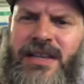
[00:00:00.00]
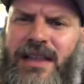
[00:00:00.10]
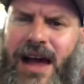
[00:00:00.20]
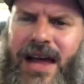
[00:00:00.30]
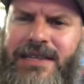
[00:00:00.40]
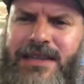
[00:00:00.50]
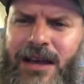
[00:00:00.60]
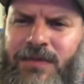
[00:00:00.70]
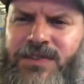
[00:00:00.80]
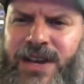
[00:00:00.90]
lots
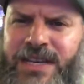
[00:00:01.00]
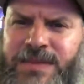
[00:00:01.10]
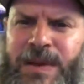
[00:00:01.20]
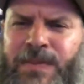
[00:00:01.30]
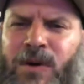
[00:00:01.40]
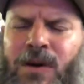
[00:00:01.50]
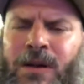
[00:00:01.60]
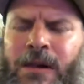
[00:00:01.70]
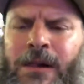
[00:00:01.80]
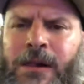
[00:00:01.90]
of Chinese people
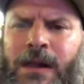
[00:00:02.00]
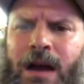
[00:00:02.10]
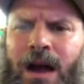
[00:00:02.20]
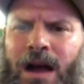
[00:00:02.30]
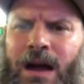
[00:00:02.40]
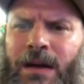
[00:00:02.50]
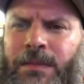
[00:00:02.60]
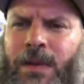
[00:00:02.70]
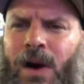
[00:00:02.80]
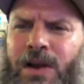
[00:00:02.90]

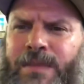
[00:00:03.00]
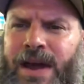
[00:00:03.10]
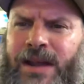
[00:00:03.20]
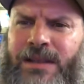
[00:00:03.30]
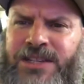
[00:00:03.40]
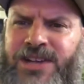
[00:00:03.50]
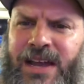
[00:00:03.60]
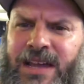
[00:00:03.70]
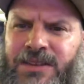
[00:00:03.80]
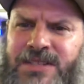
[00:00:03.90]
automatically
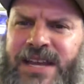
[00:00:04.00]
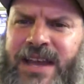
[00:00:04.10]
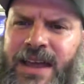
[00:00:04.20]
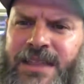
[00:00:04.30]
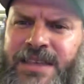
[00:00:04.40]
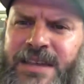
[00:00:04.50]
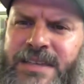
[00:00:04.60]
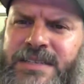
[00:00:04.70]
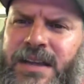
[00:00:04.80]
checking their ticket at these